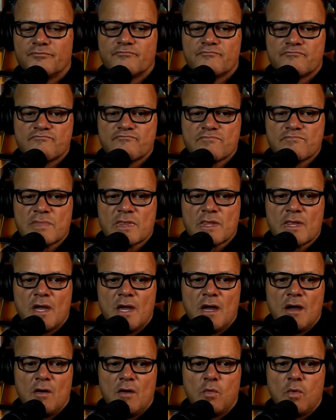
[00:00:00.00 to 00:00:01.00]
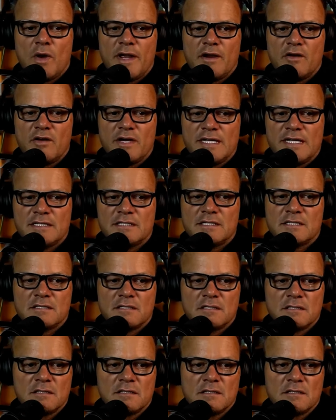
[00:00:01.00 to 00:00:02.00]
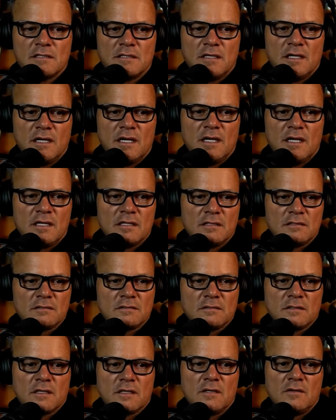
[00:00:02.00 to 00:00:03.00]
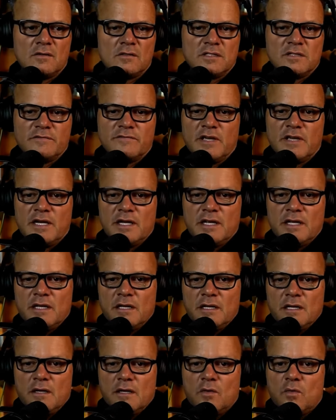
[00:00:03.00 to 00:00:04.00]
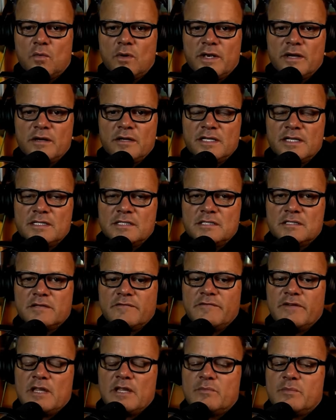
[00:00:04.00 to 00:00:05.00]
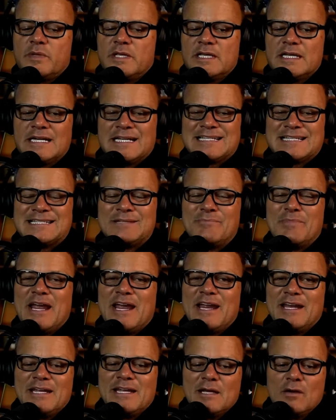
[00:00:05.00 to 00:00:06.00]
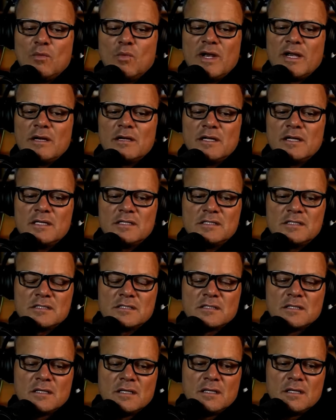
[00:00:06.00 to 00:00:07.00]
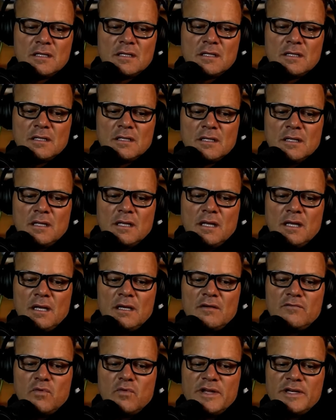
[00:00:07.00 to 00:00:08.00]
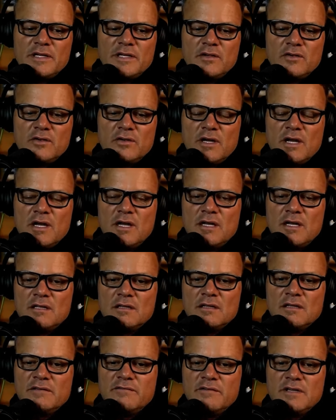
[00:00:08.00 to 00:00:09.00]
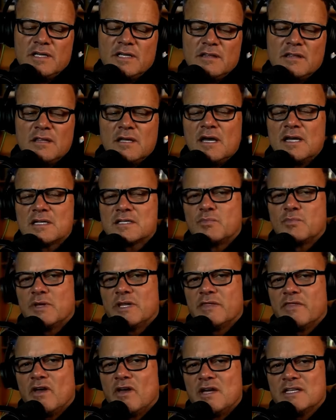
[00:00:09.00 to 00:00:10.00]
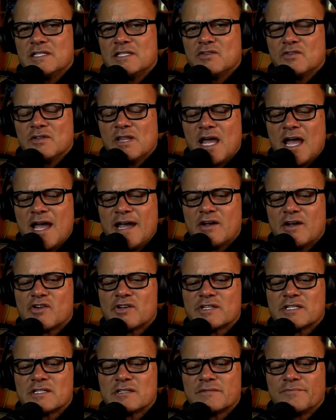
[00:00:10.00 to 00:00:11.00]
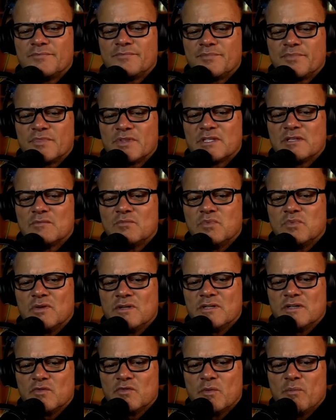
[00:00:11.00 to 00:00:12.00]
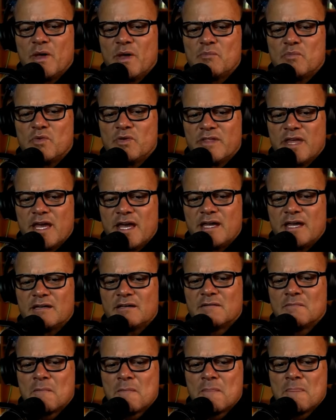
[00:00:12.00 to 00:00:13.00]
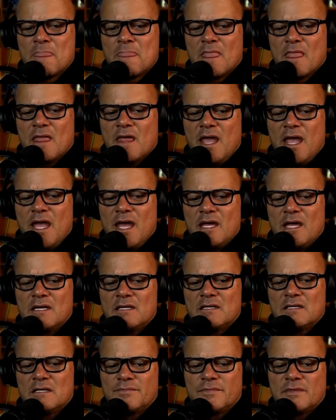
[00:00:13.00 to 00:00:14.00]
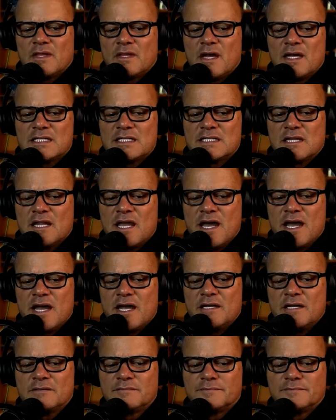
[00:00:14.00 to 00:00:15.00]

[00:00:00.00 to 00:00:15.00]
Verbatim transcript: Yeah. Awareness. Yeah. Cultivating awareness, developing and expanding awareness of when you're uh, living in thoughts. But thoughts are liars. It's important to remember that. And thoughts lie